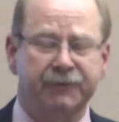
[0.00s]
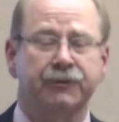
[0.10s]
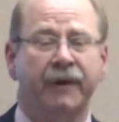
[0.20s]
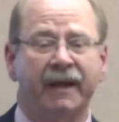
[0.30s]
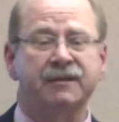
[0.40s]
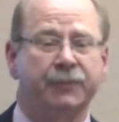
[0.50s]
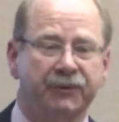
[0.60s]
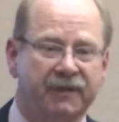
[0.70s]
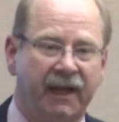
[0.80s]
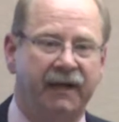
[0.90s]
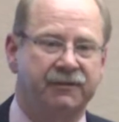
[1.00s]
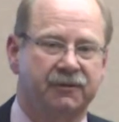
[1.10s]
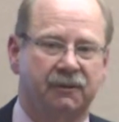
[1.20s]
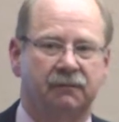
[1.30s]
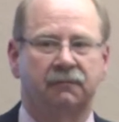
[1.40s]

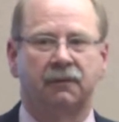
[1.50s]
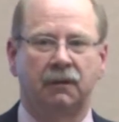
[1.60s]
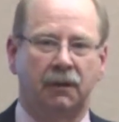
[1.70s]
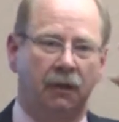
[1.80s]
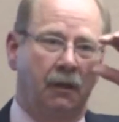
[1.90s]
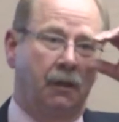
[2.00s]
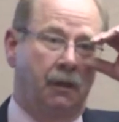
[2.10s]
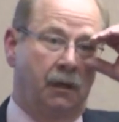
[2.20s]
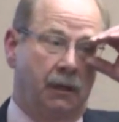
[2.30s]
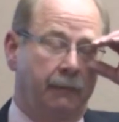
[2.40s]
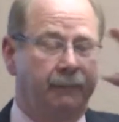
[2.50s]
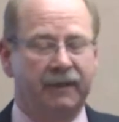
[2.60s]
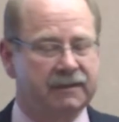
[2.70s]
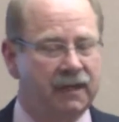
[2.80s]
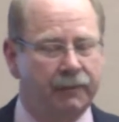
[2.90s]
Transportation.
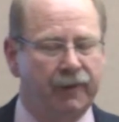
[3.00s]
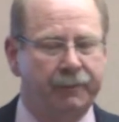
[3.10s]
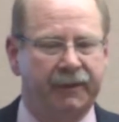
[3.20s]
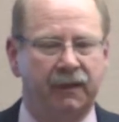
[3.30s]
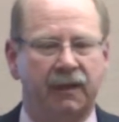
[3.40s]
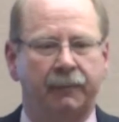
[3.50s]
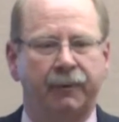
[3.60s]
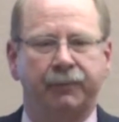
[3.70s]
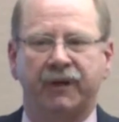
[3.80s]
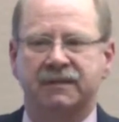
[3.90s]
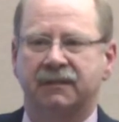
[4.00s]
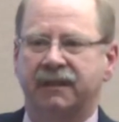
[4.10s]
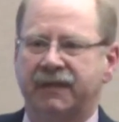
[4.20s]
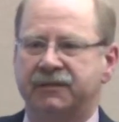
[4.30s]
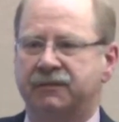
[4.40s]
It's come up in a couple
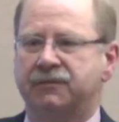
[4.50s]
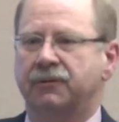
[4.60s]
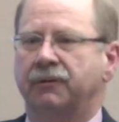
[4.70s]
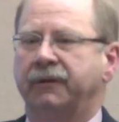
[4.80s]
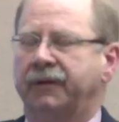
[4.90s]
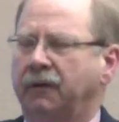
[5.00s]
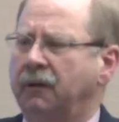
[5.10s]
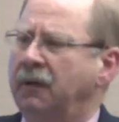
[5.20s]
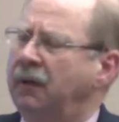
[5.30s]
presentations earlier.